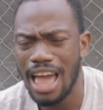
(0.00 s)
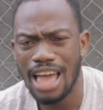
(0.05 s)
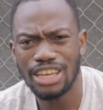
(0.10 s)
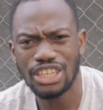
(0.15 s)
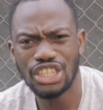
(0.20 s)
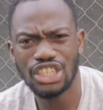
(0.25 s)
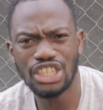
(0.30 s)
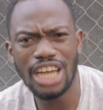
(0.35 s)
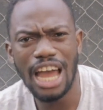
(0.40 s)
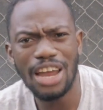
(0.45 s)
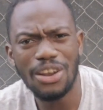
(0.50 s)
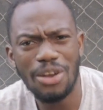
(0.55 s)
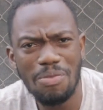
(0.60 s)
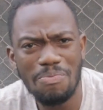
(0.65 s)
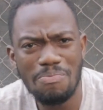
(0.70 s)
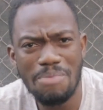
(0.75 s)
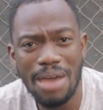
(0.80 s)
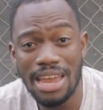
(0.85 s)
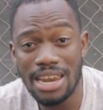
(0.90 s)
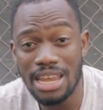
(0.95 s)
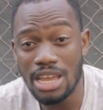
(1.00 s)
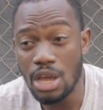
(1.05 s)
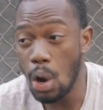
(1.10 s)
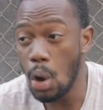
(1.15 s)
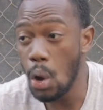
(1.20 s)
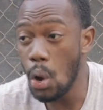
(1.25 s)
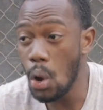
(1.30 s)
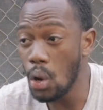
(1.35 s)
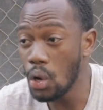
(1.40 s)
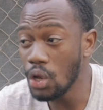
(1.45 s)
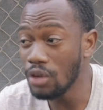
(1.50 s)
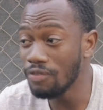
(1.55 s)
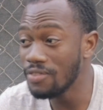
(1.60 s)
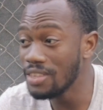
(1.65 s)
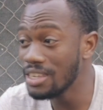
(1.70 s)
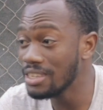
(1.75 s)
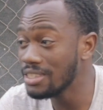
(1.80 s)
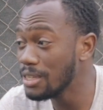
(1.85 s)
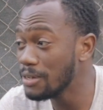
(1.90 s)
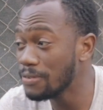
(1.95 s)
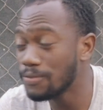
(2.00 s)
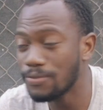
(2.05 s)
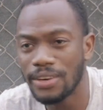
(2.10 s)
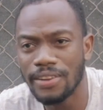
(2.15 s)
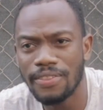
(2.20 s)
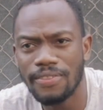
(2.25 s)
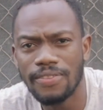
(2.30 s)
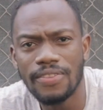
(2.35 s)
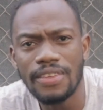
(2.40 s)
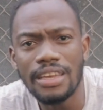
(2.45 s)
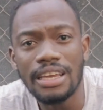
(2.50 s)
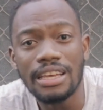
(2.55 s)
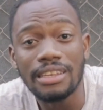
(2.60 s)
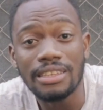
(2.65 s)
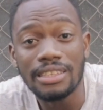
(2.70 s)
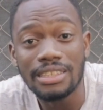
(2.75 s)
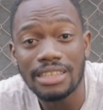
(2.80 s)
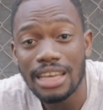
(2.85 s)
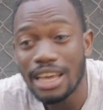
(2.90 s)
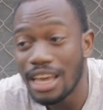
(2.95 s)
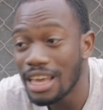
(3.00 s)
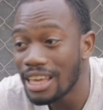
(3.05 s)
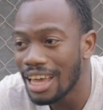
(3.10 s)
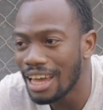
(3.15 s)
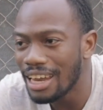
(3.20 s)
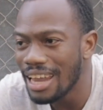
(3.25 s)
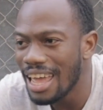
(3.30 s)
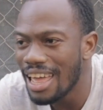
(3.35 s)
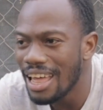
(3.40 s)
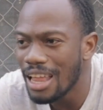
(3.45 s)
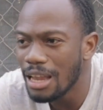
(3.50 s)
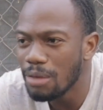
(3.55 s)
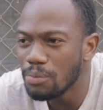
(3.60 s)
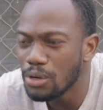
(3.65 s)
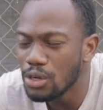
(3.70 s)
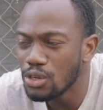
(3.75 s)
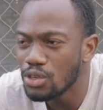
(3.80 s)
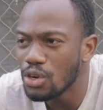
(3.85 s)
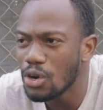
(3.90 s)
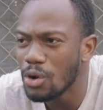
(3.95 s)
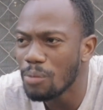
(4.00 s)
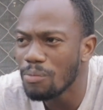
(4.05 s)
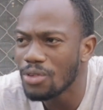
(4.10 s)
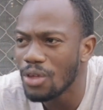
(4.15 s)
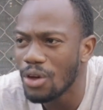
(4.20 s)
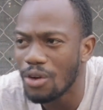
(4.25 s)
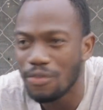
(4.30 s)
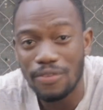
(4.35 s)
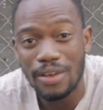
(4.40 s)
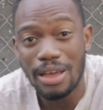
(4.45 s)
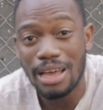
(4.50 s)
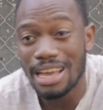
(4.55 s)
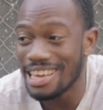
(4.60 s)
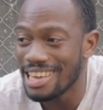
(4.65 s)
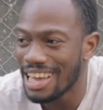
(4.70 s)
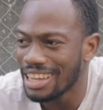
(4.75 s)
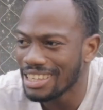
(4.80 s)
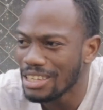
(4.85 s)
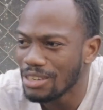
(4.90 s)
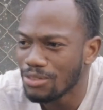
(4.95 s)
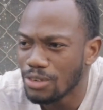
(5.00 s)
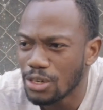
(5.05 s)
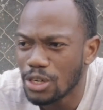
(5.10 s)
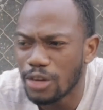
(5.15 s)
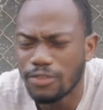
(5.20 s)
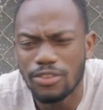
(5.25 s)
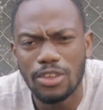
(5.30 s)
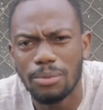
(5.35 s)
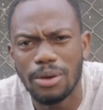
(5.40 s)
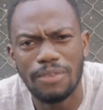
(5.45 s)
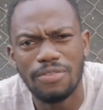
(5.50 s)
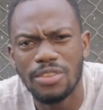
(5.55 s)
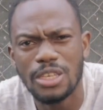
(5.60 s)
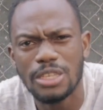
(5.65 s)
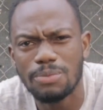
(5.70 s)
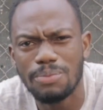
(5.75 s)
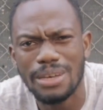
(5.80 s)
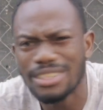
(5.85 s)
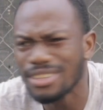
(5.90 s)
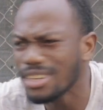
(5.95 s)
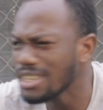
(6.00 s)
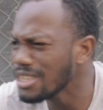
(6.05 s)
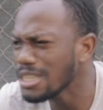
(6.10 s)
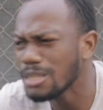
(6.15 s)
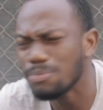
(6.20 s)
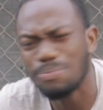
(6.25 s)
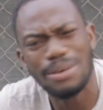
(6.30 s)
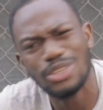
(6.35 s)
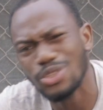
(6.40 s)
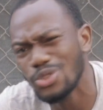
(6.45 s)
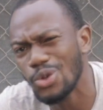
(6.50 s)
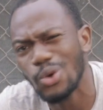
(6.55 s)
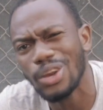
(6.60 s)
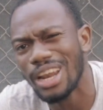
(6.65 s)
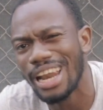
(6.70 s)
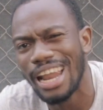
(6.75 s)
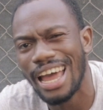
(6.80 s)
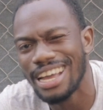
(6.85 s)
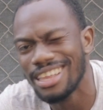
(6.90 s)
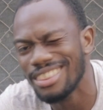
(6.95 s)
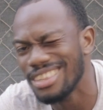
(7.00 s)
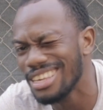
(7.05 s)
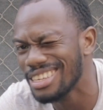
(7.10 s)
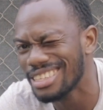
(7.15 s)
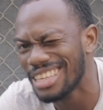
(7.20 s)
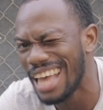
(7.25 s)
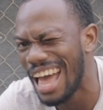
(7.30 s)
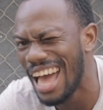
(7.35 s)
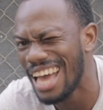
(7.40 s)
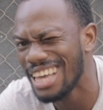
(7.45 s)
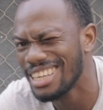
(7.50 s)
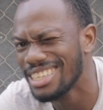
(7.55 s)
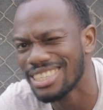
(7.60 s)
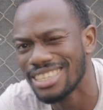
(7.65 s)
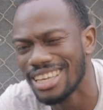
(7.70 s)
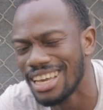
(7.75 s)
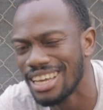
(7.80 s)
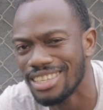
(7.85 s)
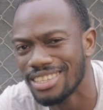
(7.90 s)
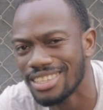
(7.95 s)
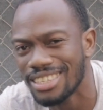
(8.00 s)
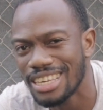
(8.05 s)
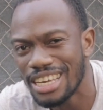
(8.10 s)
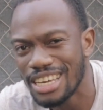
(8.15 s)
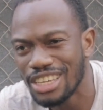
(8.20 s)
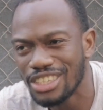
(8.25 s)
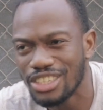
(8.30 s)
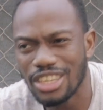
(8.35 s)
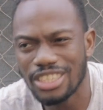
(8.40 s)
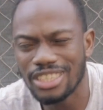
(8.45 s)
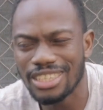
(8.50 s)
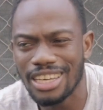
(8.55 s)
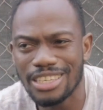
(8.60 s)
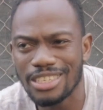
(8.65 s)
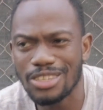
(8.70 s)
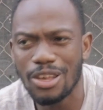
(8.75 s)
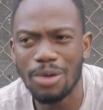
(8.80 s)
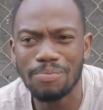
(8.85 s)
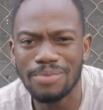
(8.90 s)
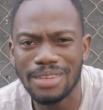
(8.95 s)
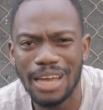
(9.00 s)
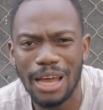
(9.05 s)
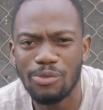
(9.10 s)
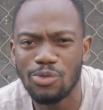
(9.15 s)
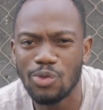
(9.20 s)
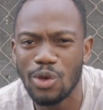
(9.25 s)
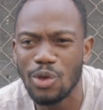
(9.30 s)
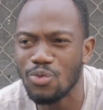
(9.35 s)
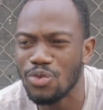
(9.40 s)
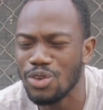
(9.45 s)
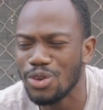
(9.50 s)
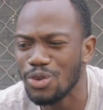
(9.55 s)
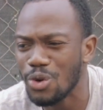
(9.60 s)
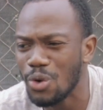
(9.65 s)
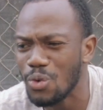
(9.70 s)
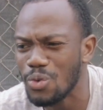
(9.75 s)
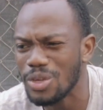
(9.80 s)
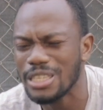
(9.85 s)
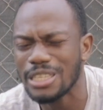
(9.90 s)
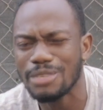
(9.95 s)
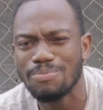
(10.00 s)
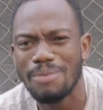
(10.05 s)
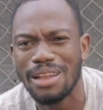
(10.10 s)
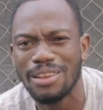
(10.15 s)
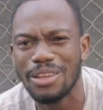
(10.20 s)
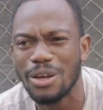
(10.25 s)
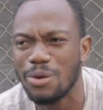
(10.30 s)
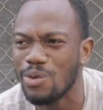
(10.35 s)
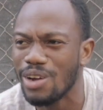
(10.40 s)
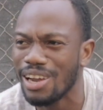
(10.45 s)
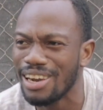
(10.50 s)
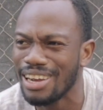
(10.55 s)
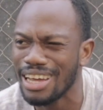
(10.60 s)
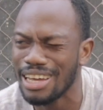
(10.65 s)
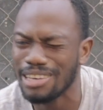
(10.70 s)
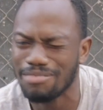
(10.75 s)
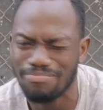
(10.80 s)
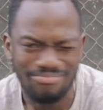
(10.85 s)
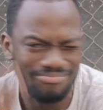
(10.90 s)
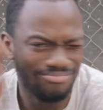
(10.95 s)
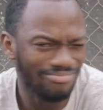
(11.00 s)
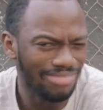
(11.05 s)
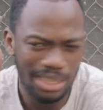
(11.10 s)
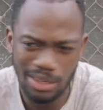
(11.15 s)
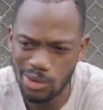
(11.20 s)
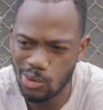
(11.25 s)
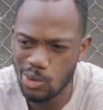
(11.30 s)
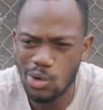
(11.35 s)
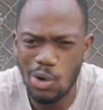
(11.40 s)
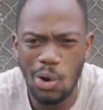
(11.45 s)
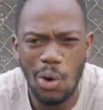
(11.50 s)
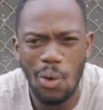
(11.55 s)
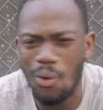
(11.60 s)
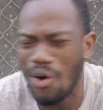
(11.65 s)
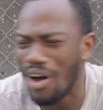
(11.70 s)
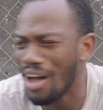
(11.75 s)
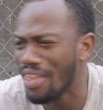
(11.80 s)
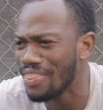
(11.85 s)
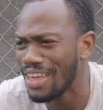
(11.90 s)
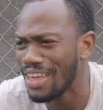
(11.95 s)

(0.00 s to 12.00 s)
shadonbenny, all of these different things can help in terms of getting rid of some of these pests, because these pests don't like these high scents. Just as sometimes when we smell them, we're like, we don't want